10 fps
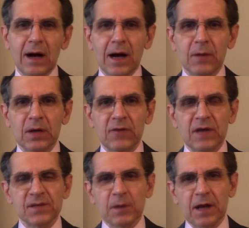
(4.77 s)
I'm an
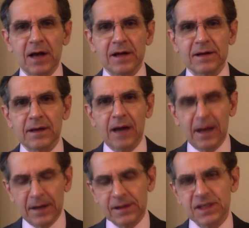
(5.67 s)
investment
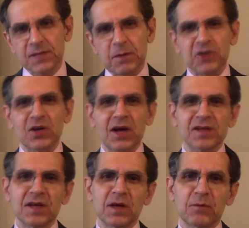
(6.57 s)
analyst specializing